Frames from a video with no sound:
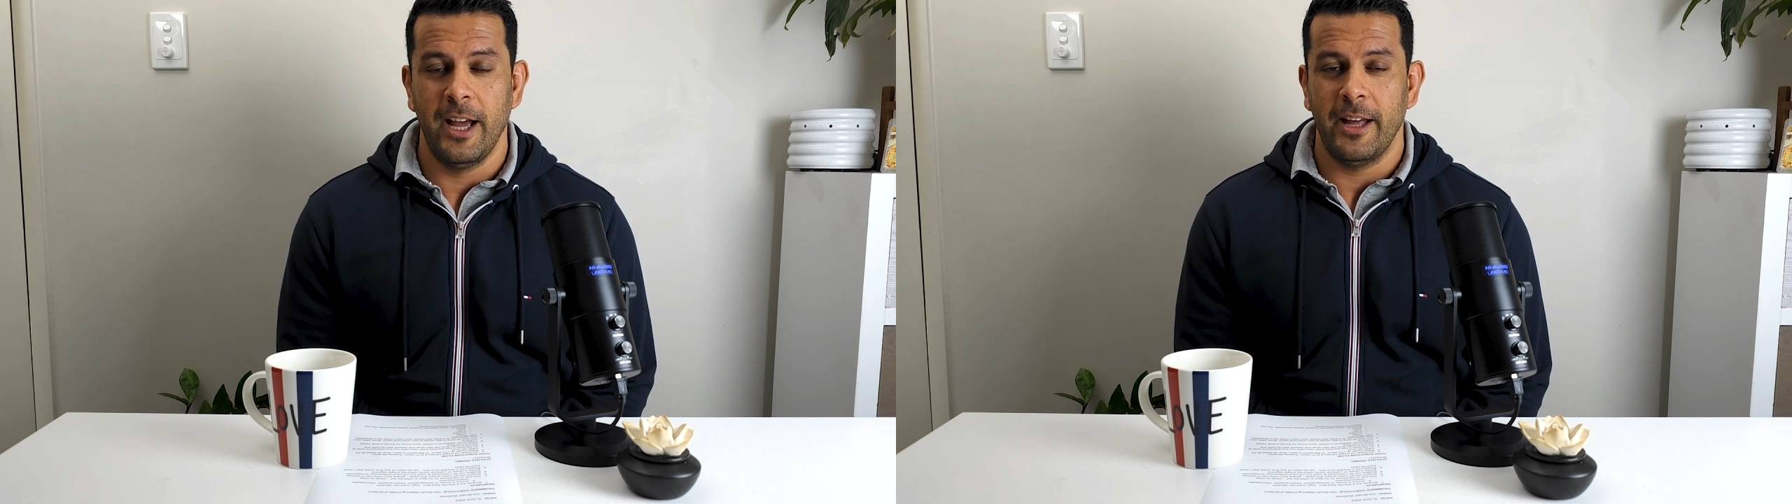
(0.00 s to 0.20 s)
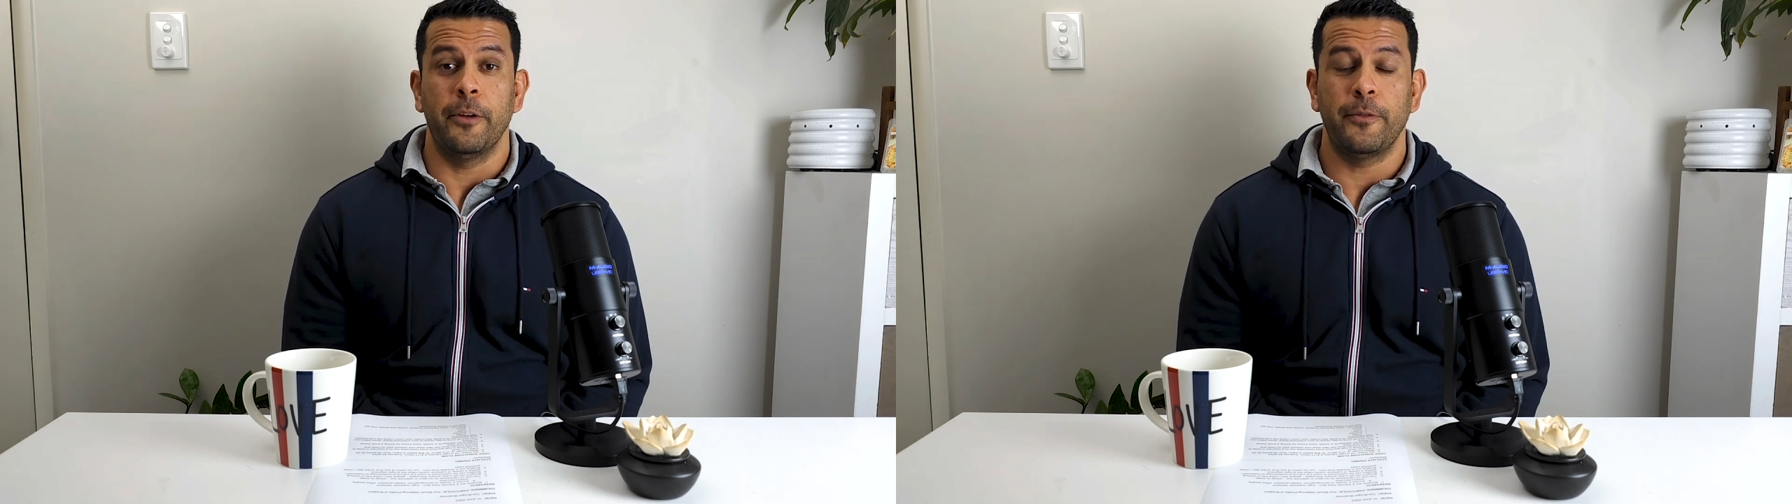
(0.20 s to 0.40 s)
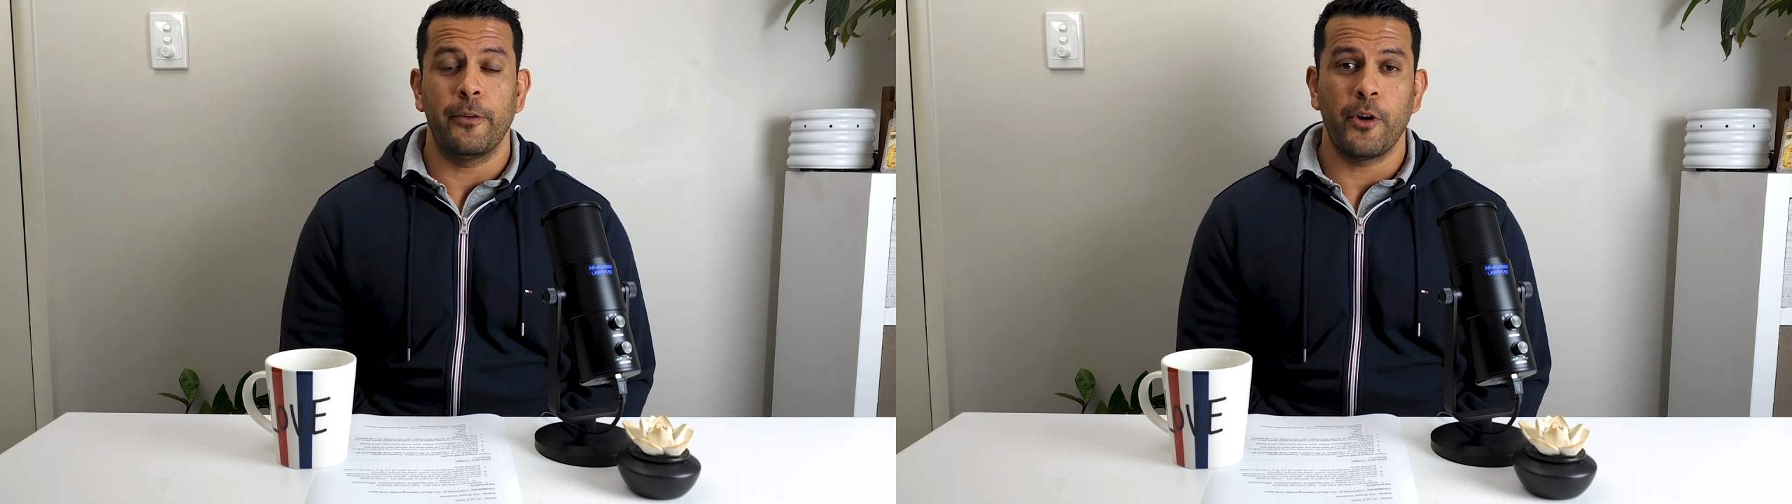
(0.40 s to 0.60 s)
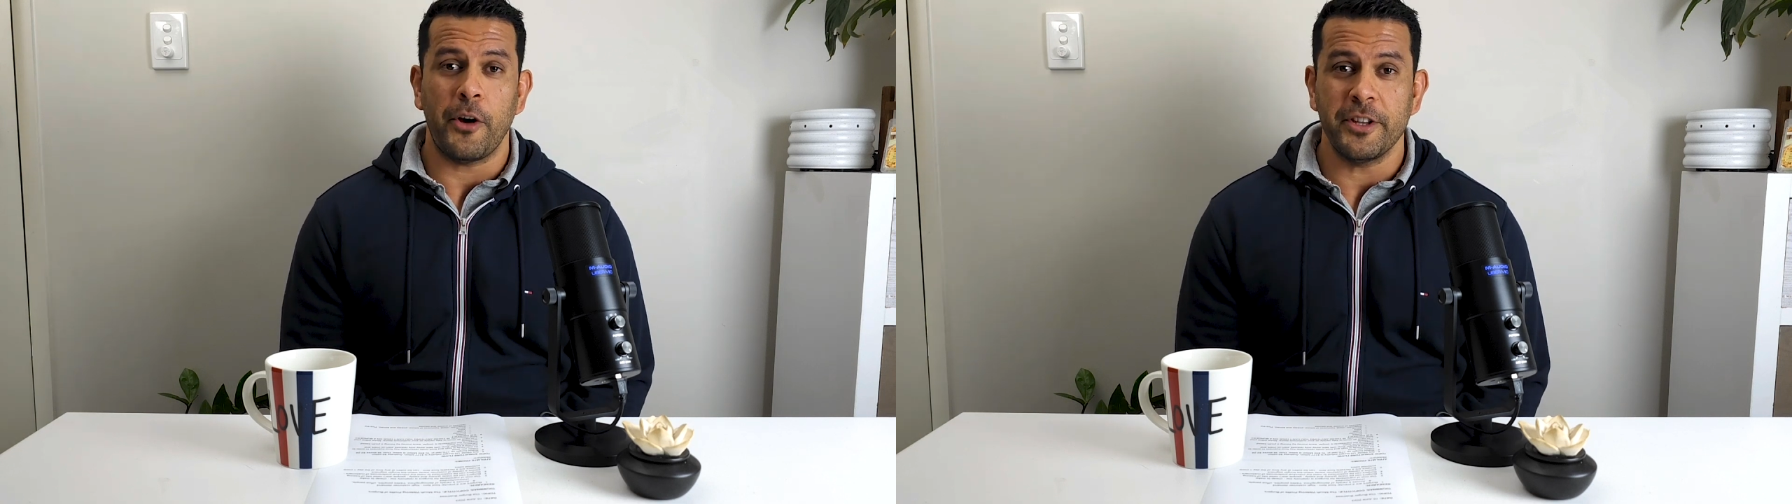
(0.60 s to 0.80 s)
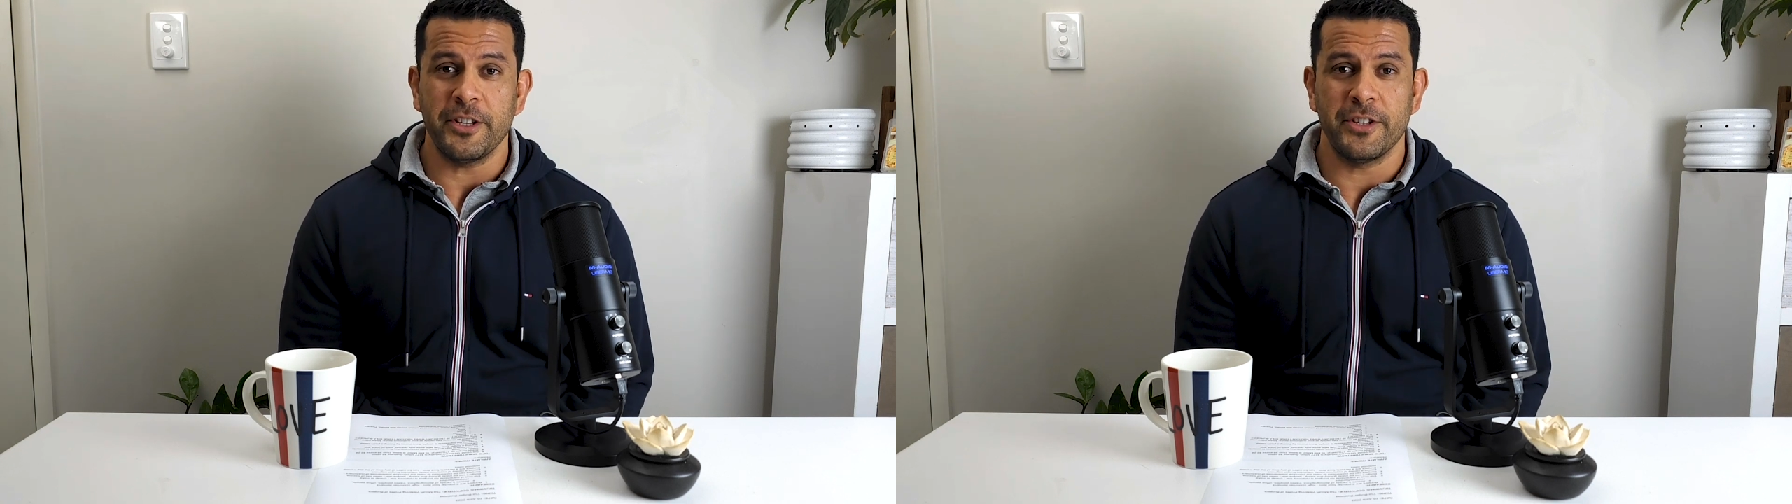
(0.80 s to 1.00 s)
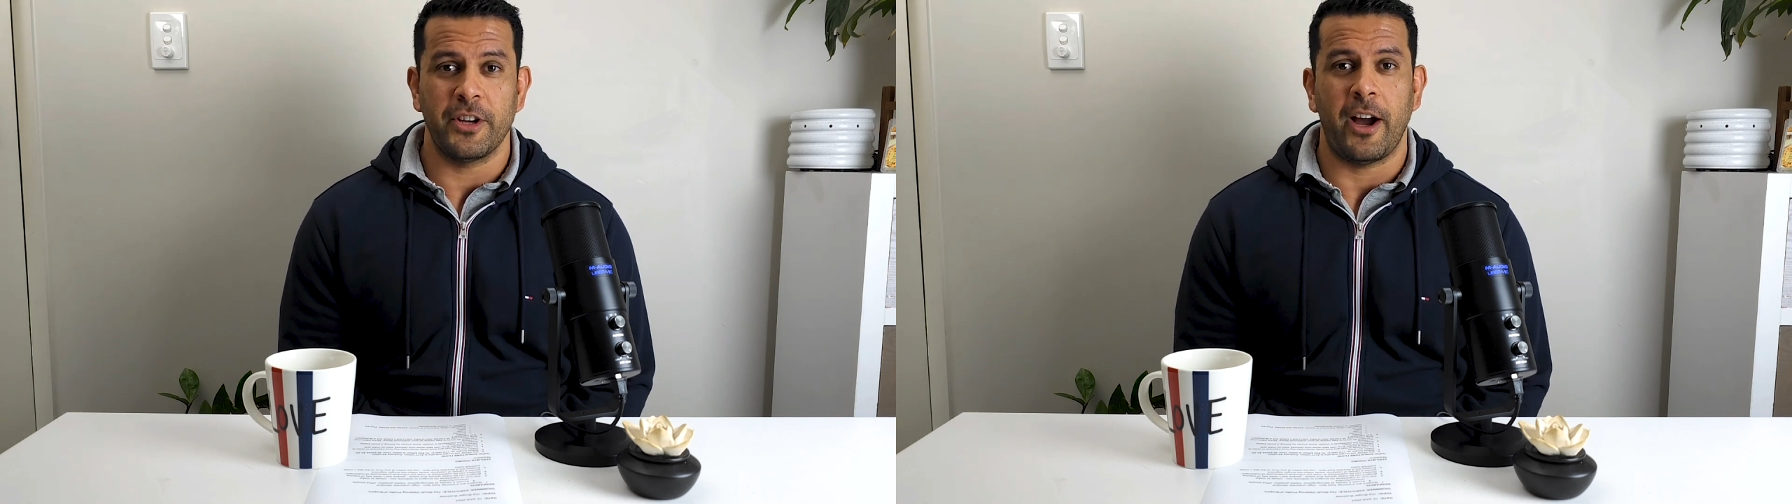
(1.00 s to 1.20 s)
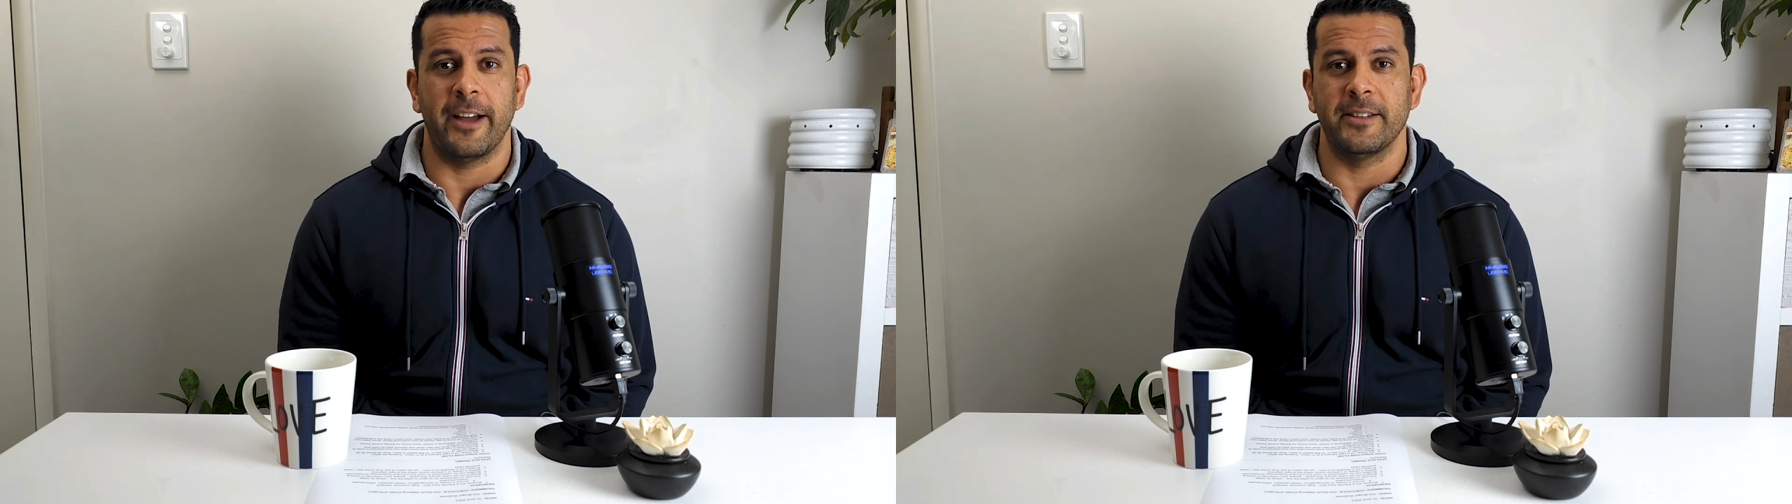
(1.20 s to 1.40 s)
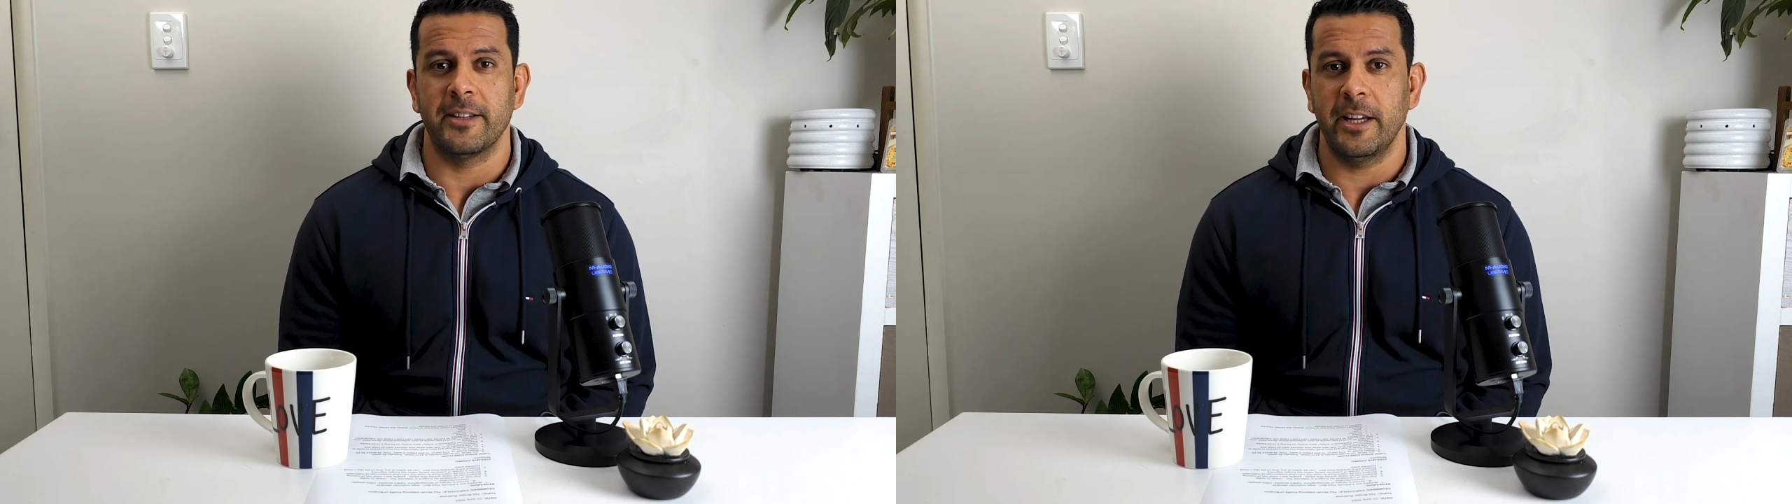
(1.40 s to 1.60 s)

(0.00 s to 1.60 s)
If you've got the desire to